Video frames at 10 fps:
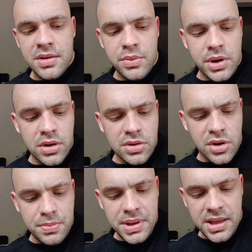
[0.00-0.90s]
we're going to
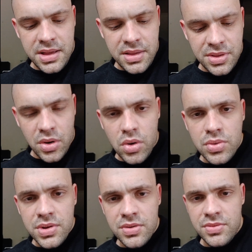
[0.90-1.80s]
compare the
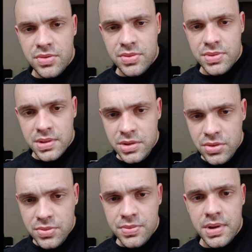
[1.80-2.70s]
old to the
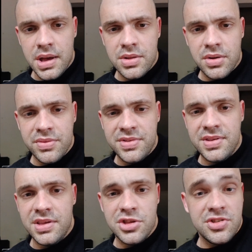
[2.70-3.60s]
new, and
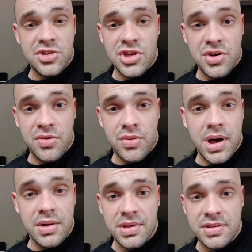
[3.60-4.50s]
obviously just in general,
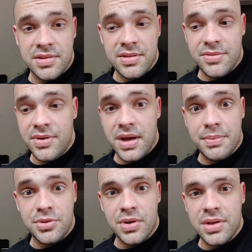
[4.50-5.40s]
how does it fare
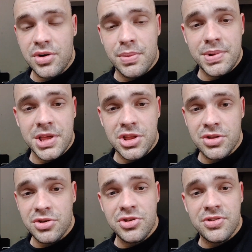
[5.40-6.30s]
up to other competition,
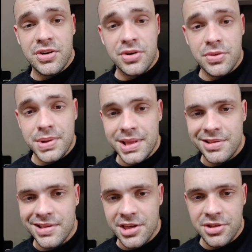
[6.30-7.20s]
not just local but
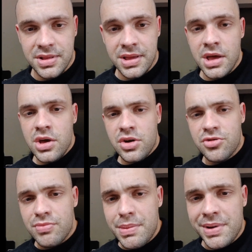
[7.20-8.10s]
internationally. Because
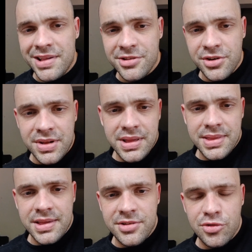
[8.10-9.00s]
remember guys, locally
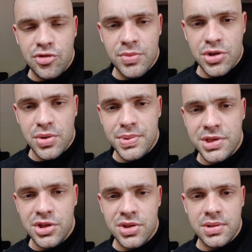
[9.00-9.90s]
there isn't too much
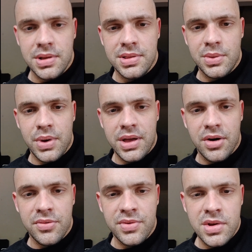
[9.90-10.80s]
competition in the way
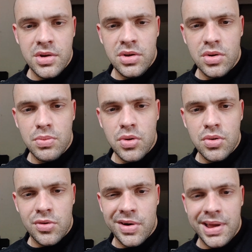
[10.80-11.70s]
of your
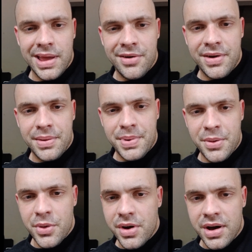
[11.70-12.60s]
more gray area
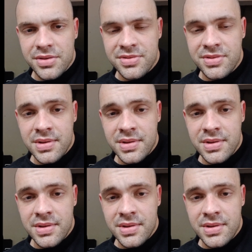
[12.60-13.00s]
pre-workouts.